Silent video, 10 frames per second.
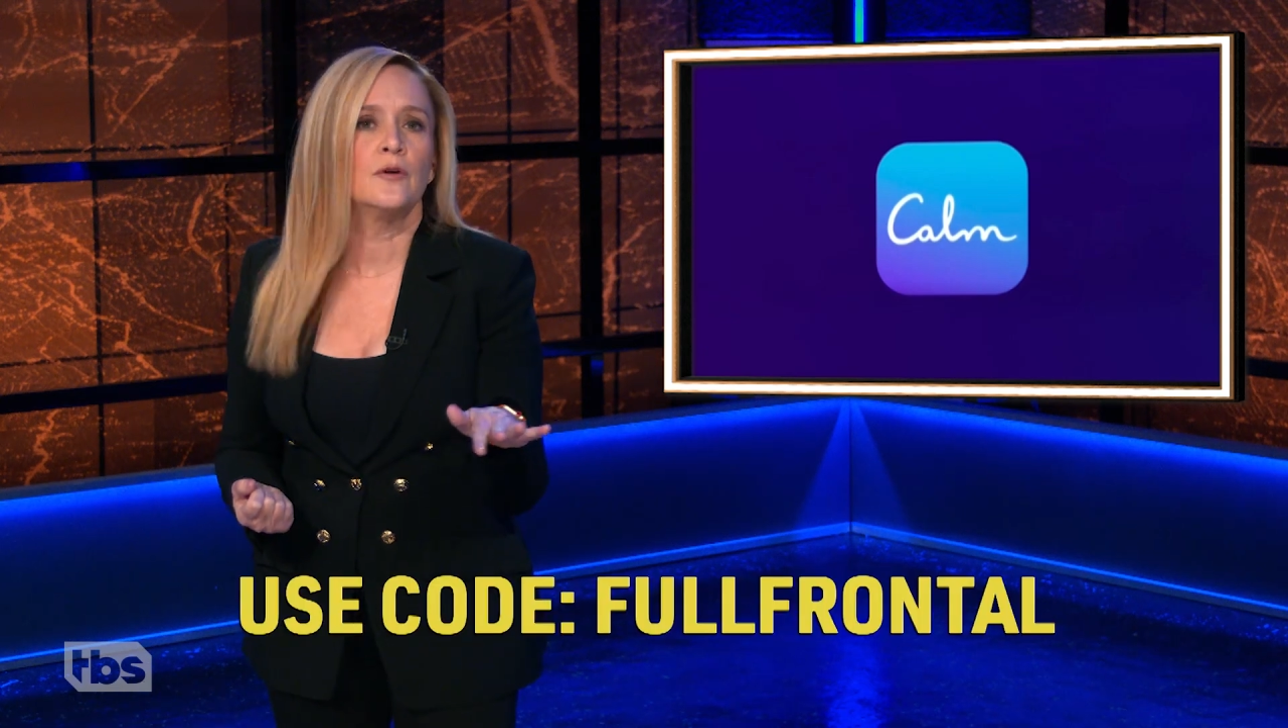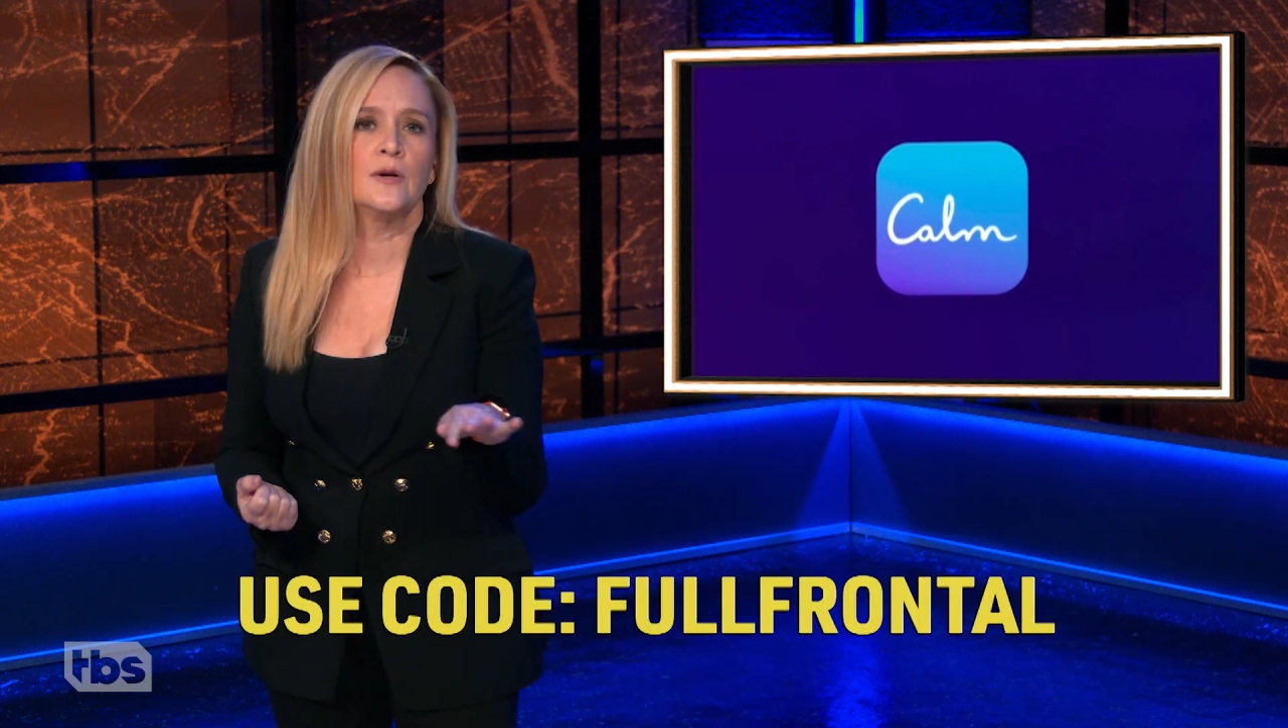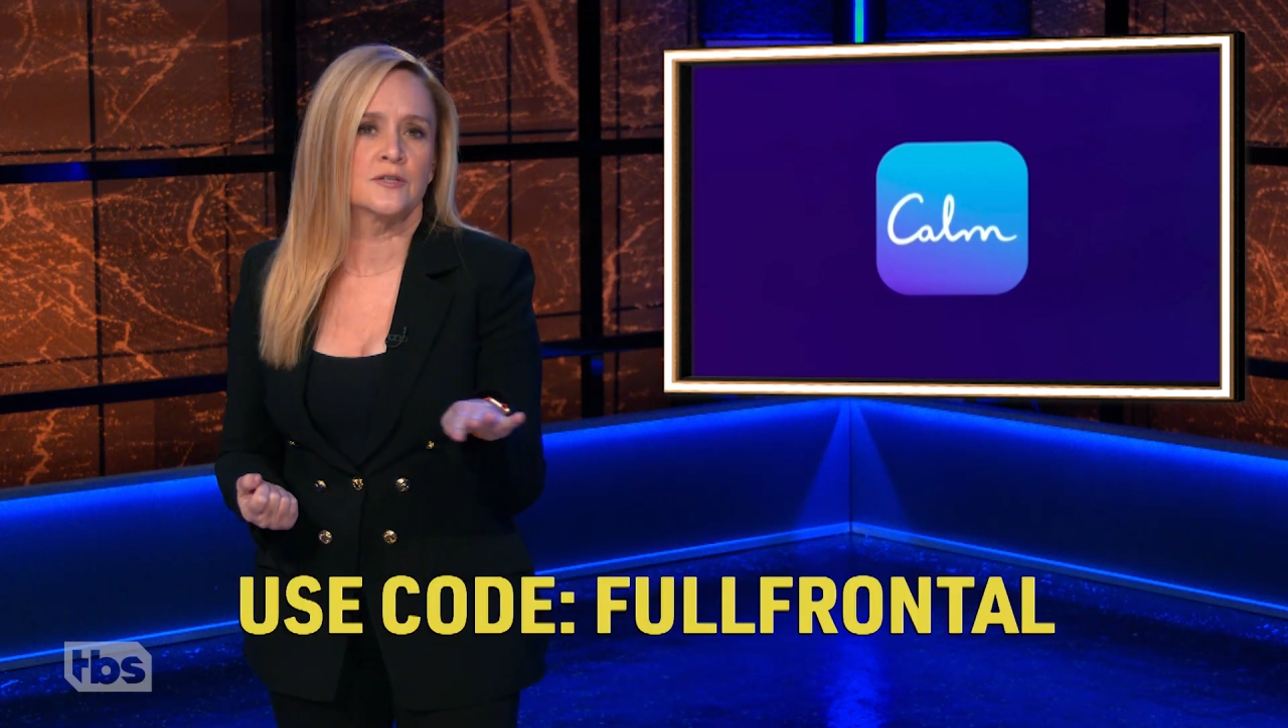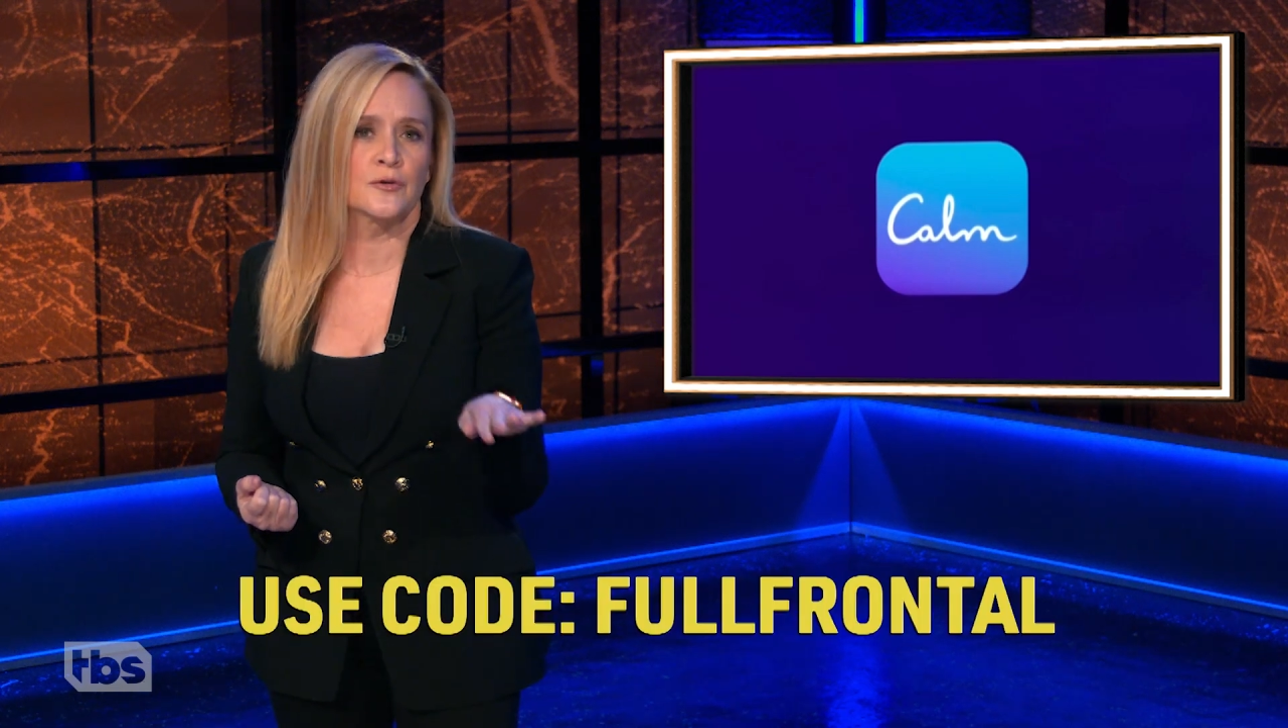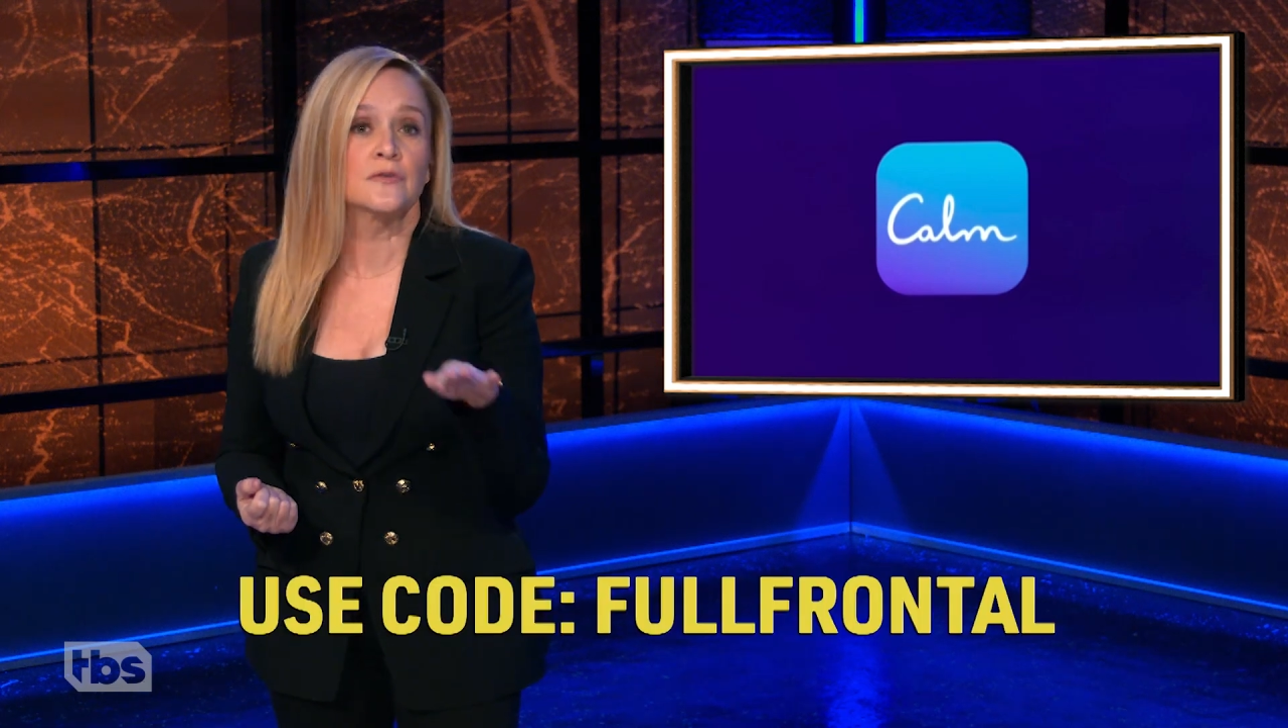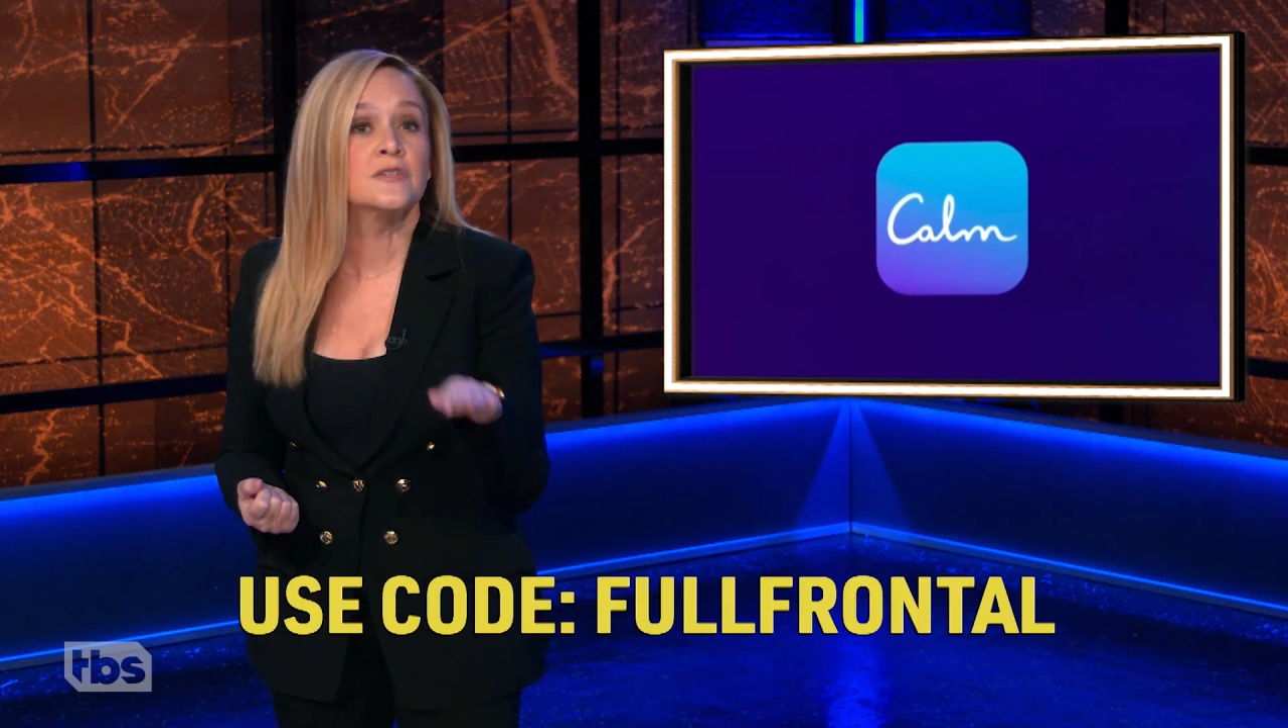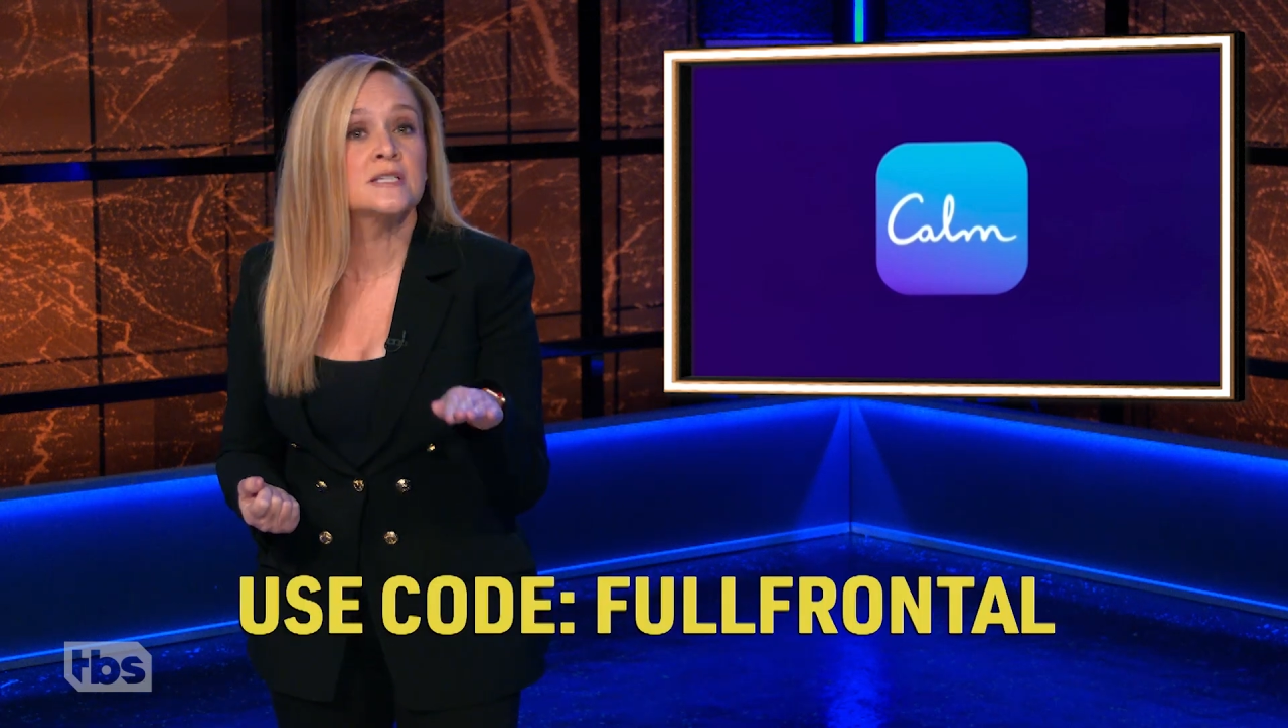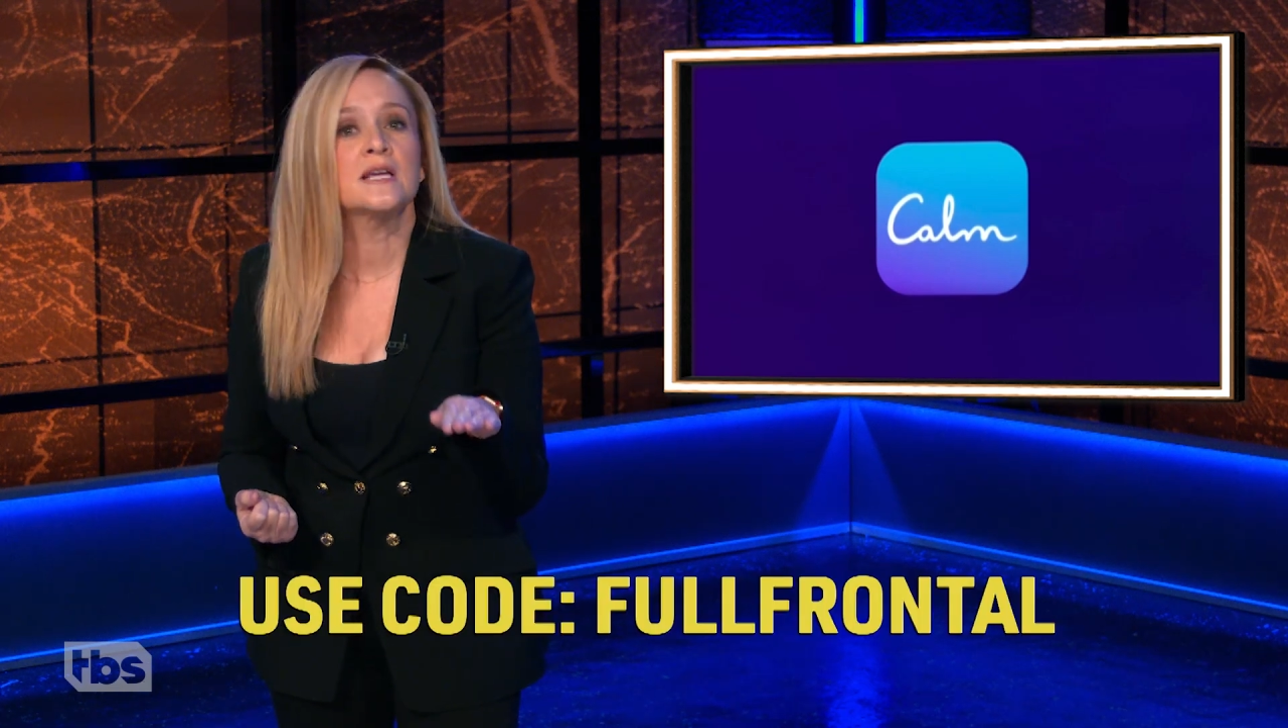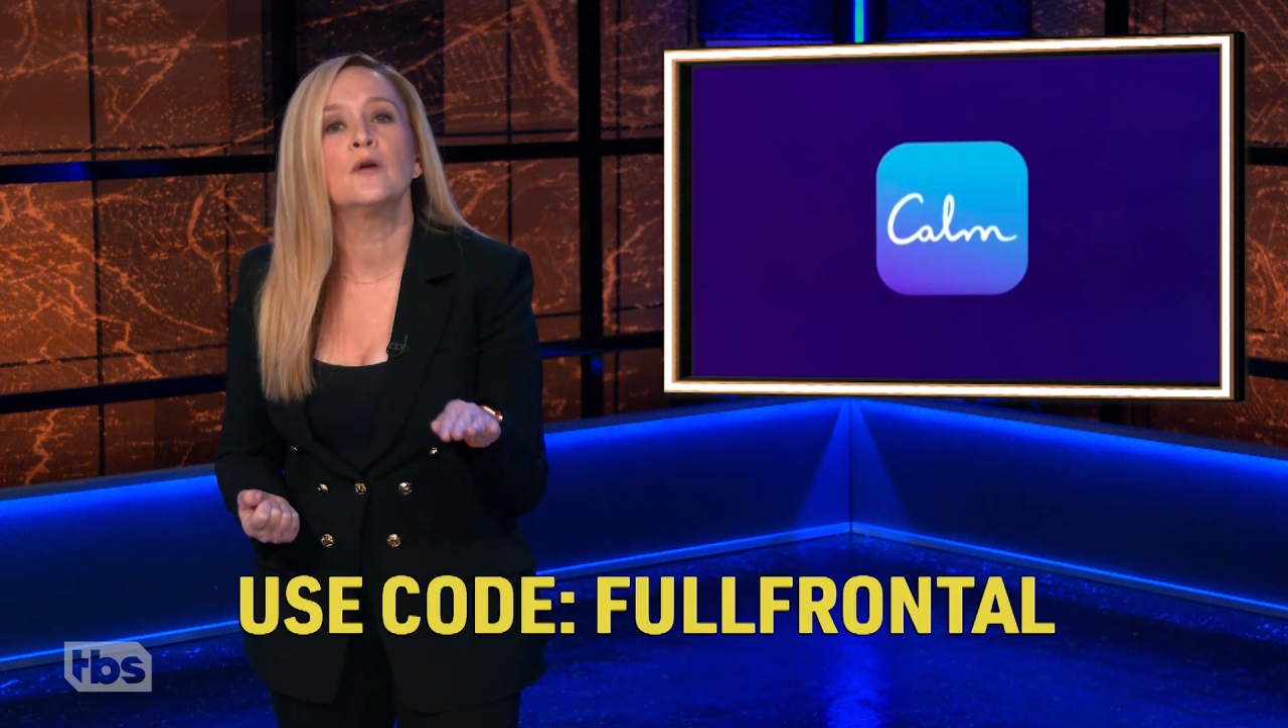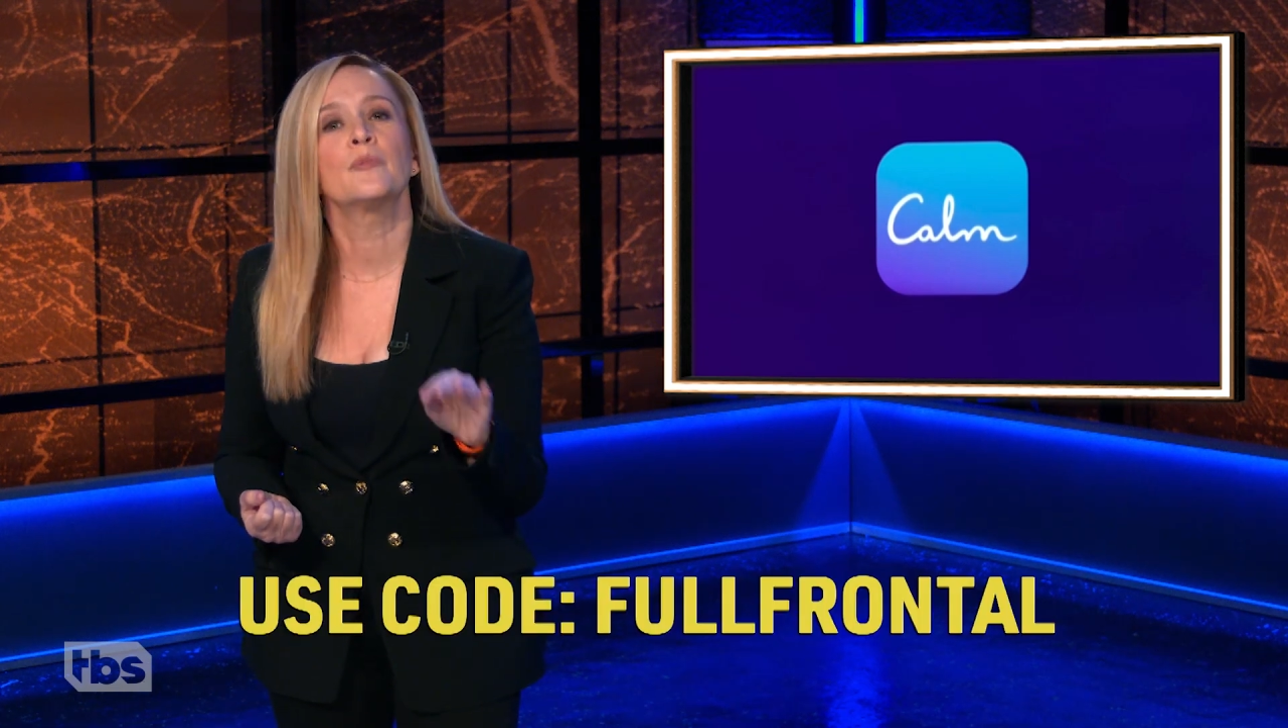you any sort of
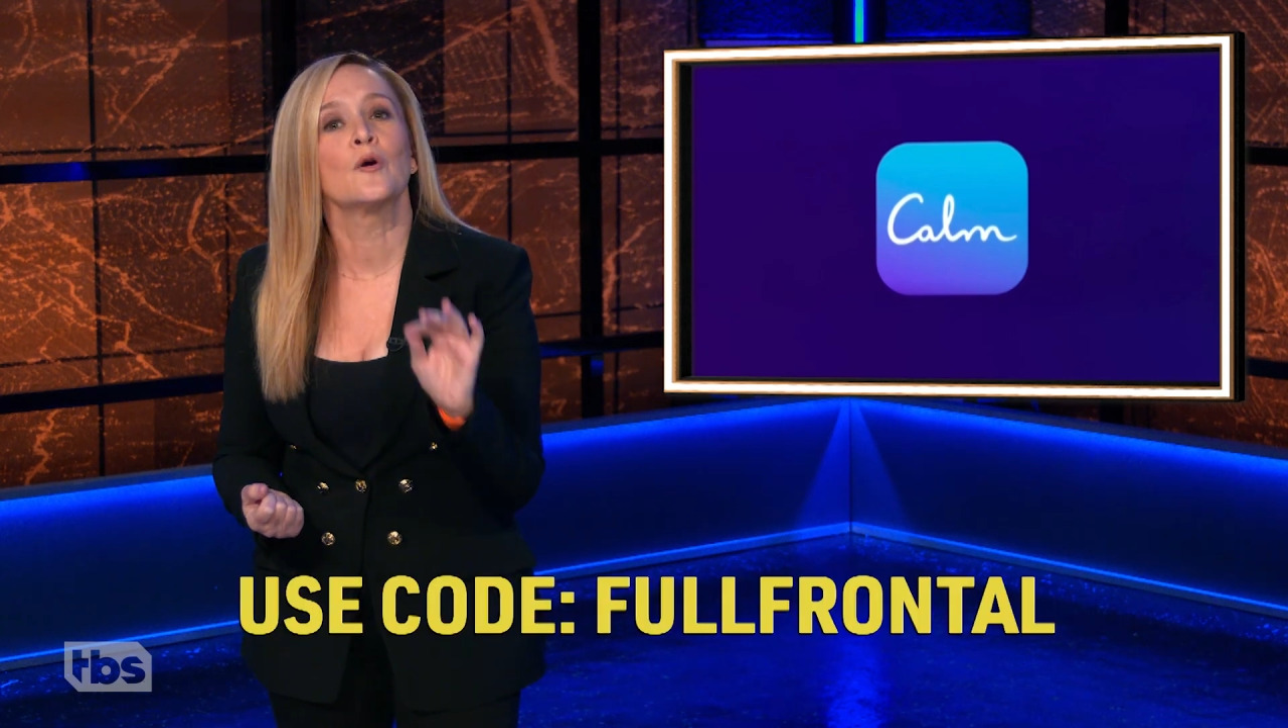discount,